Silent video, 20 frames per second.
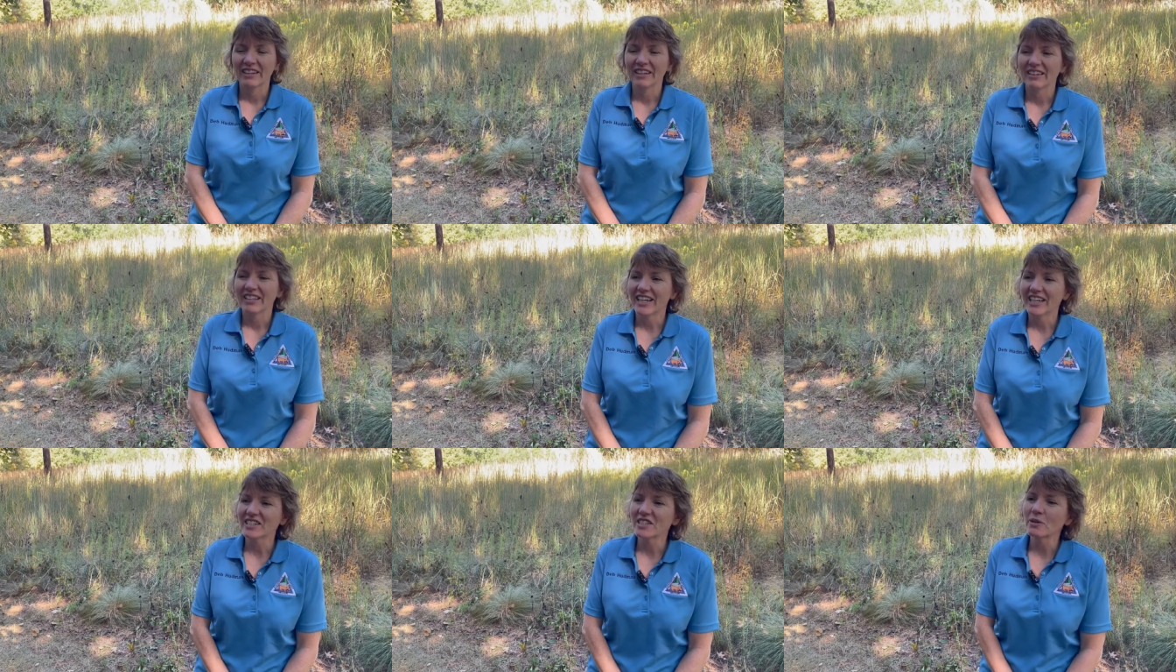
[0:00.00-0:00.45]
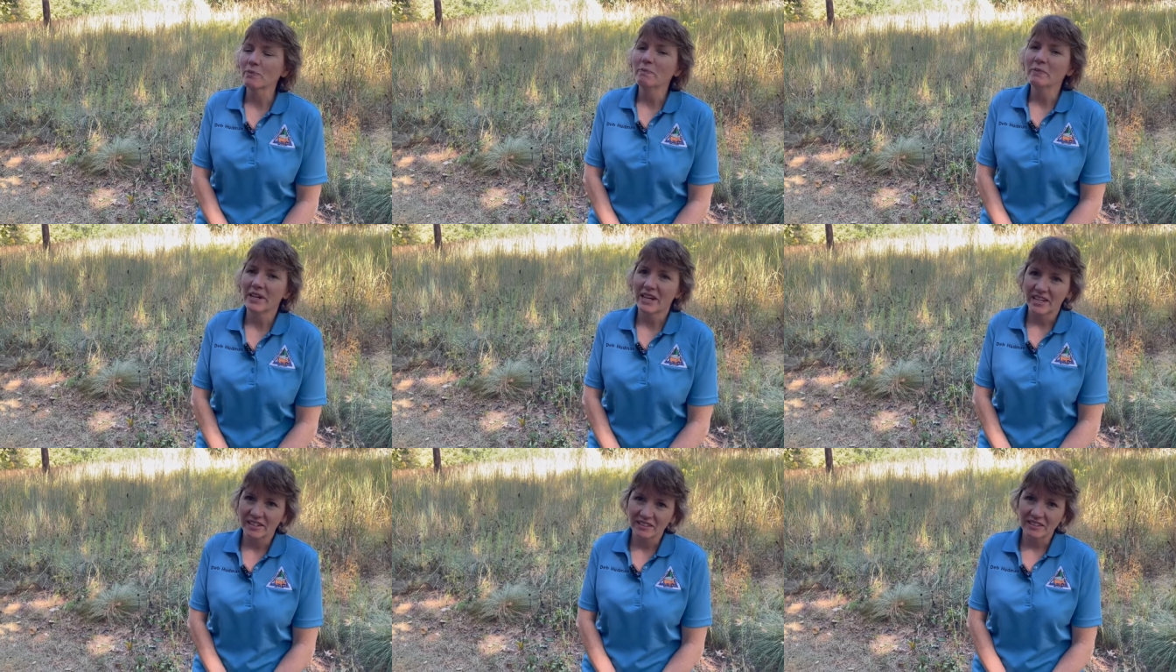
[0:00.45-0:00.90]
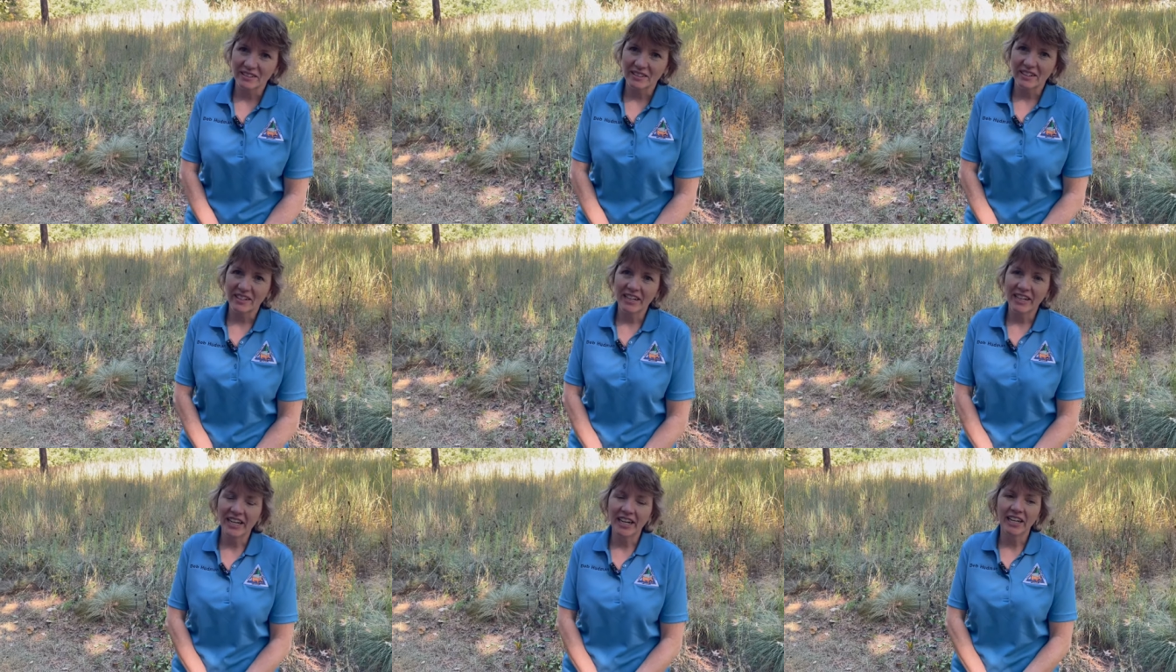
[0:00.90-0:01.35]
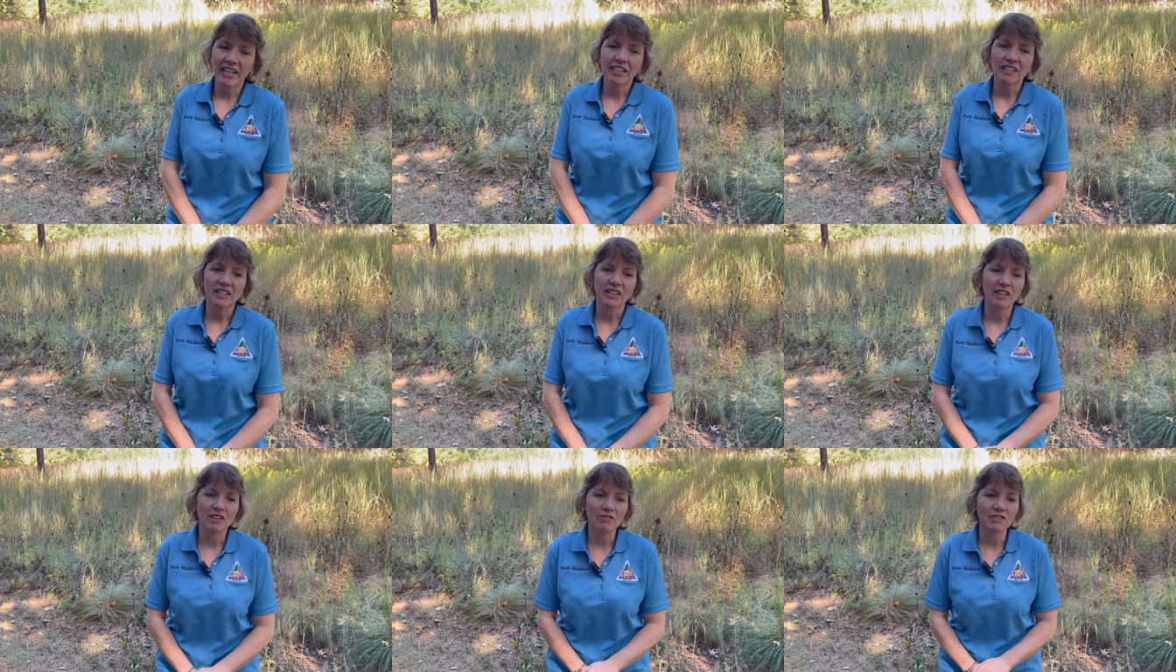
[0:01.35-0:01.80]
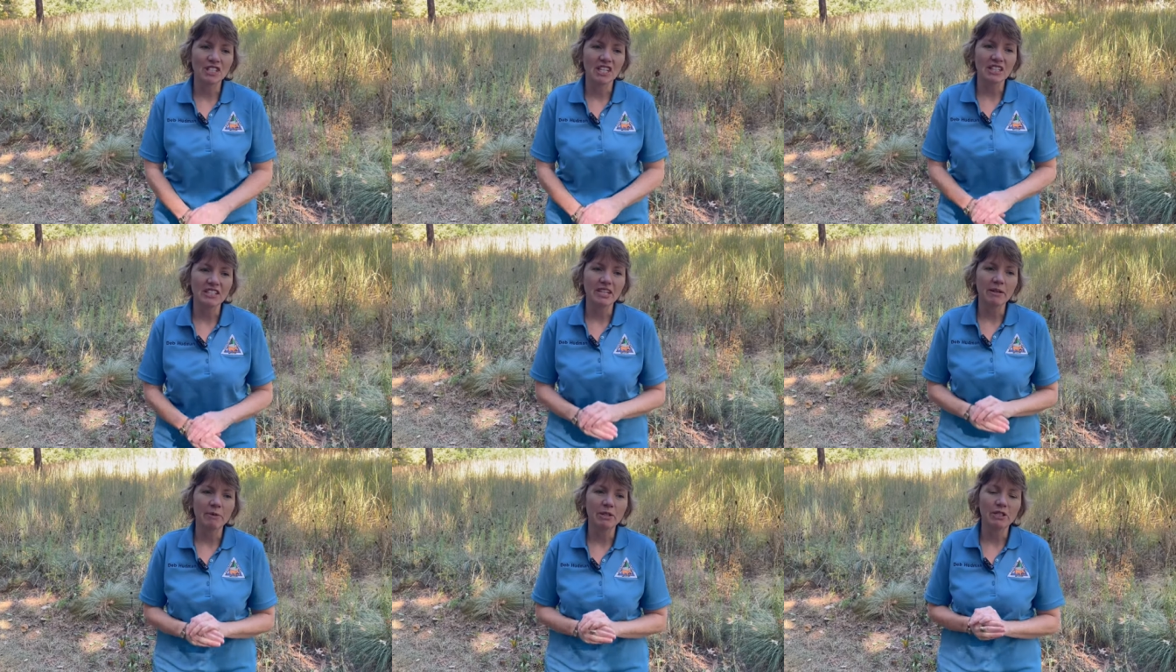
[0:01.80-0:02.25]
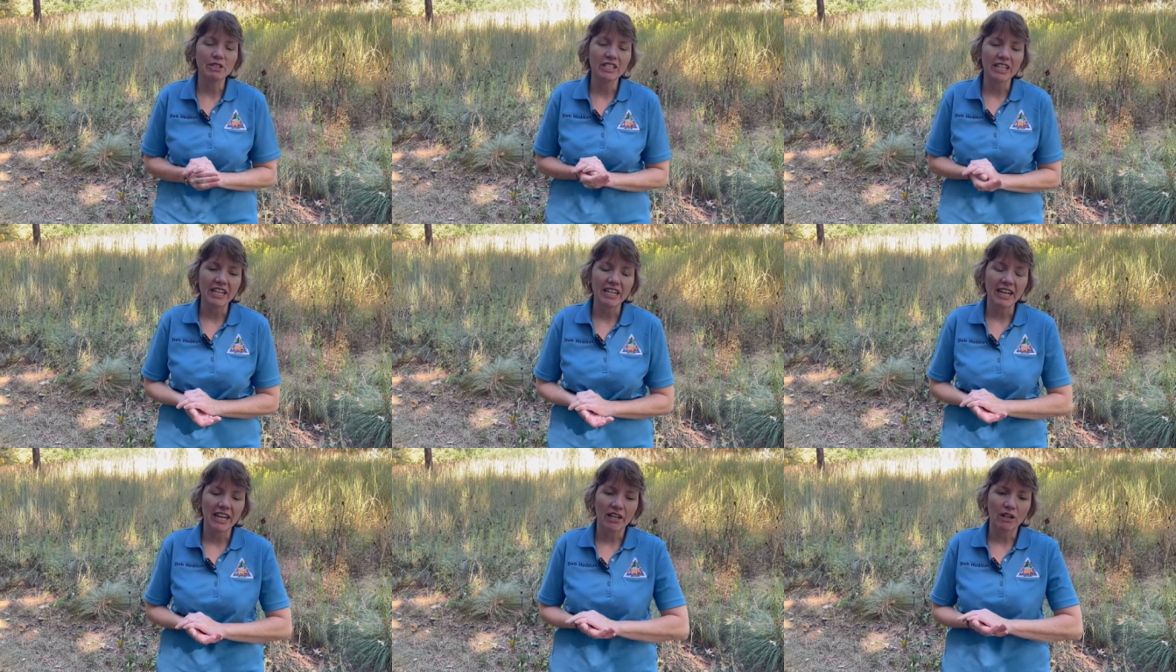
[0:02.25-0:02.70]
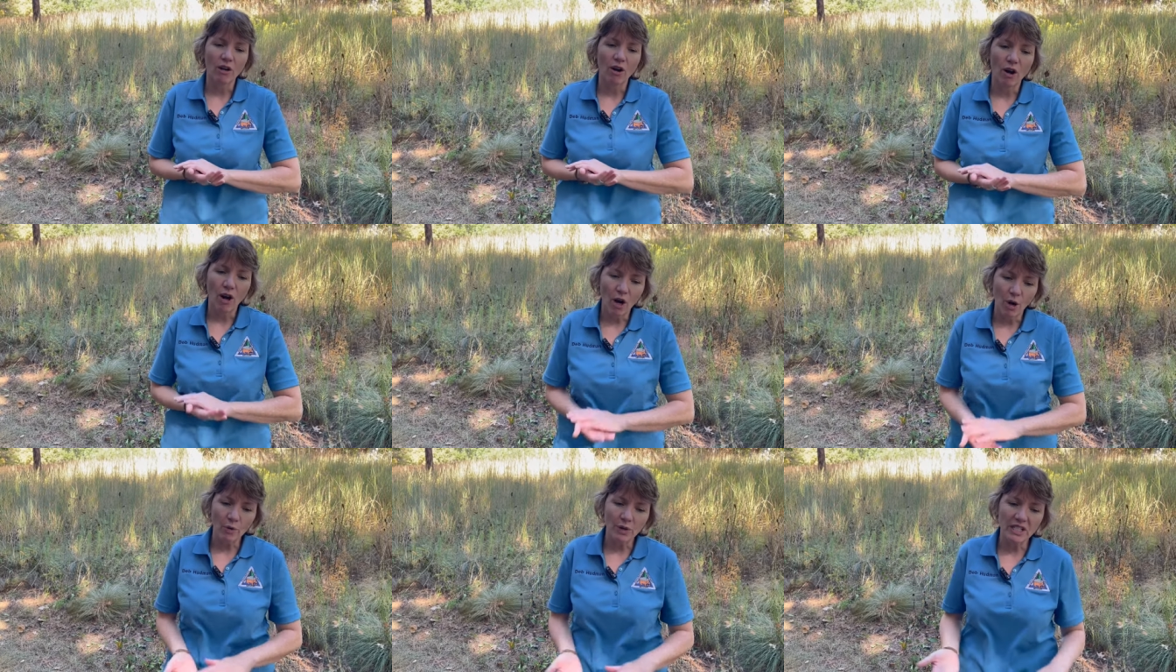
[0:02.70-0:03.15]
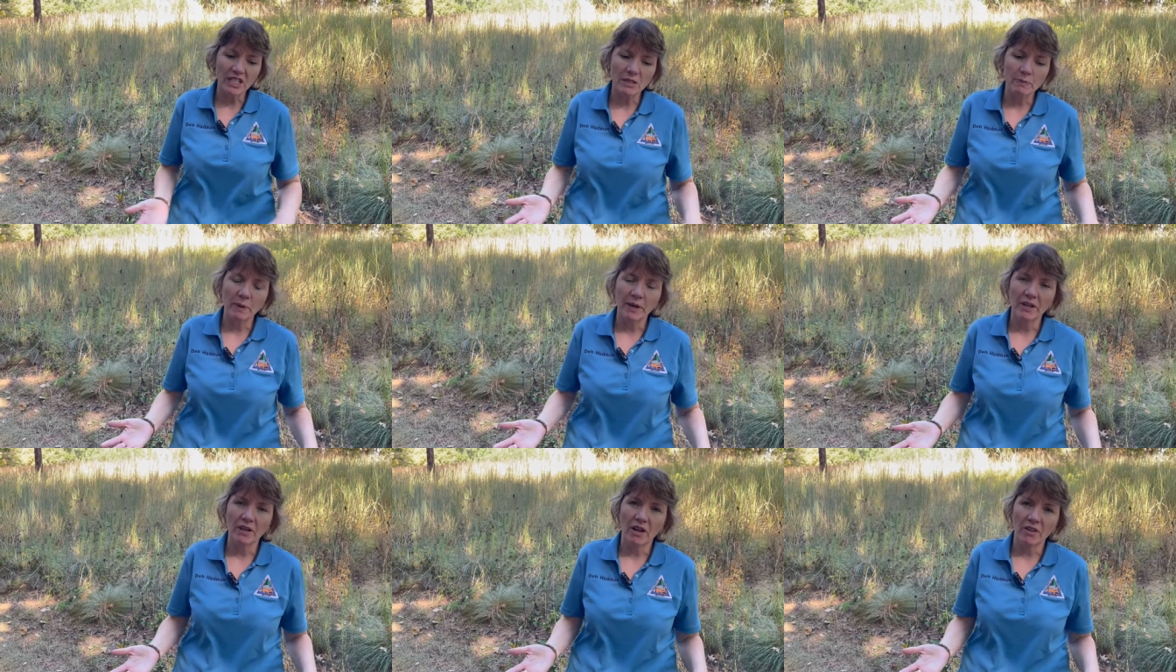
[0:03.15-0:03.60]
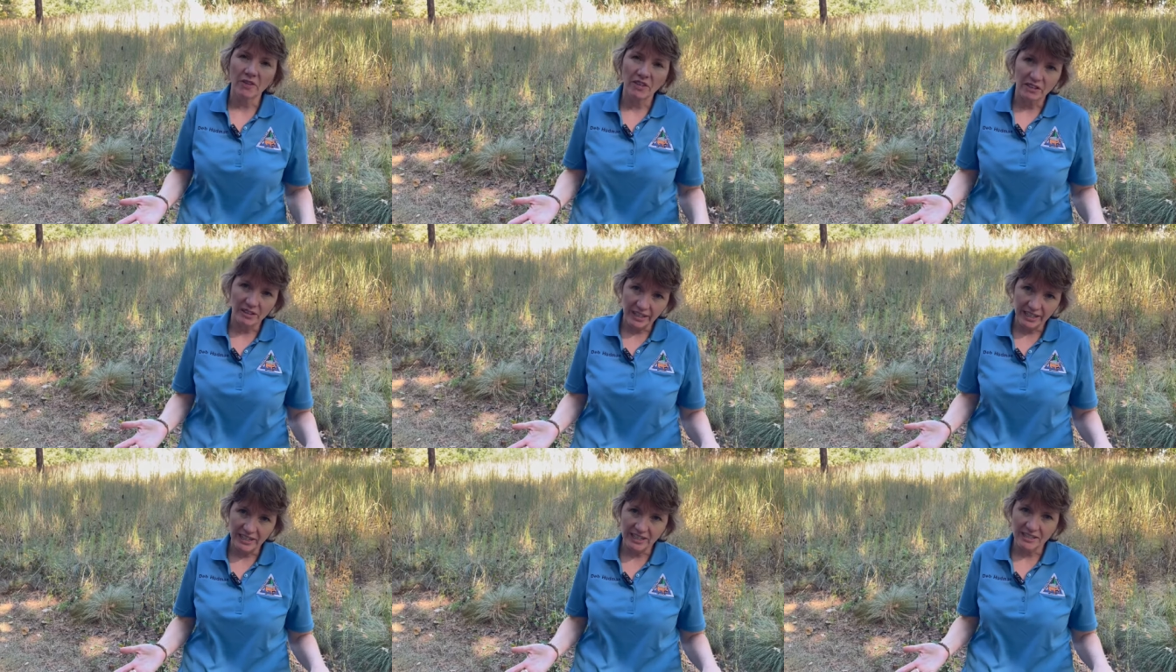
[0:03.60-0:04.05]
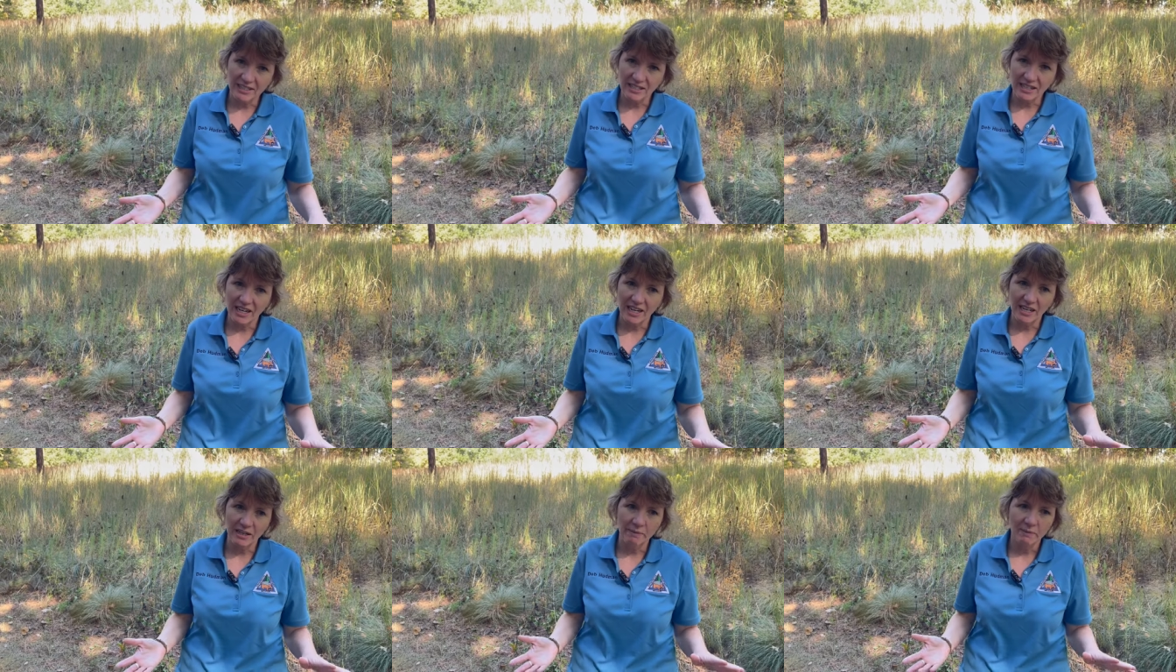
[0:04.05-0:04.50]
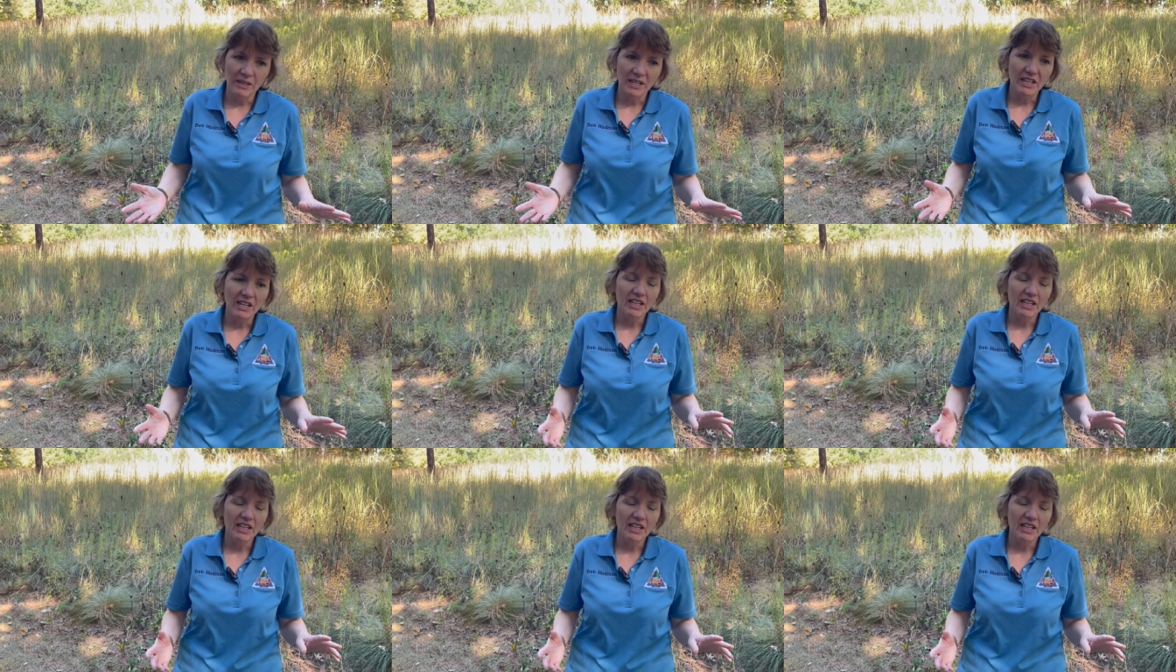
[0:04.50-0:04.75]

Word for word: That's a myth. And if CWD had always been on the landscape,